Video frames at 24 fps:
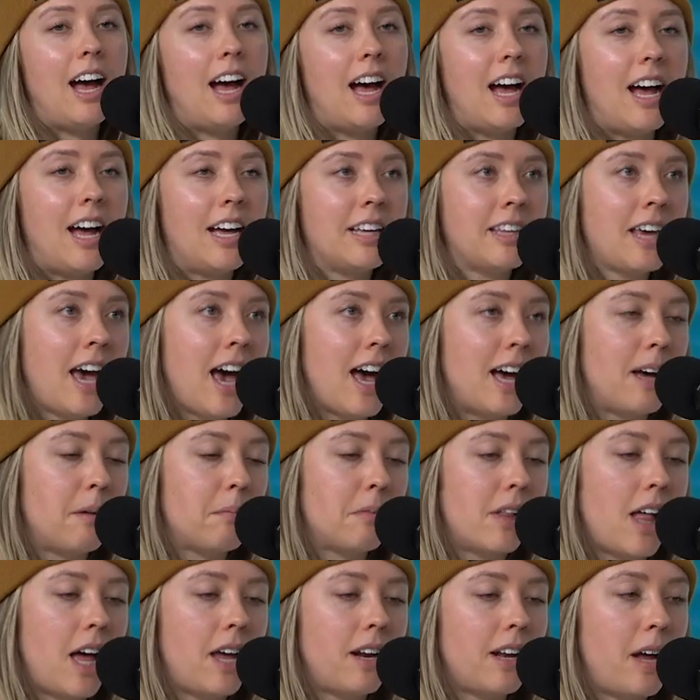Uh, yeah,
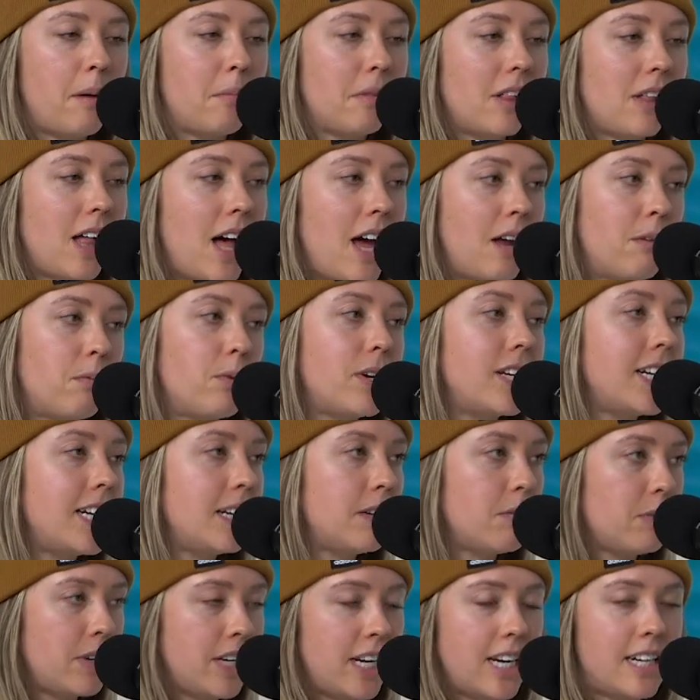I'm glad. I'm glad we
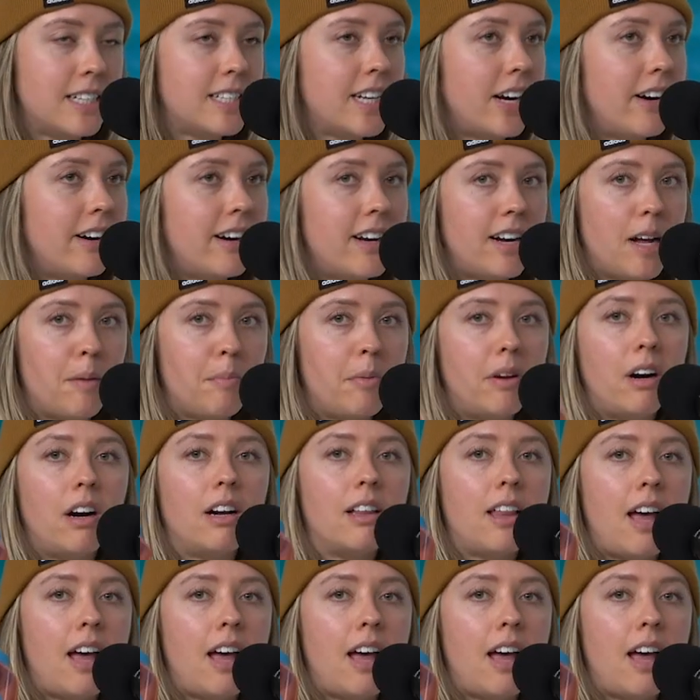need we need tearing it up in our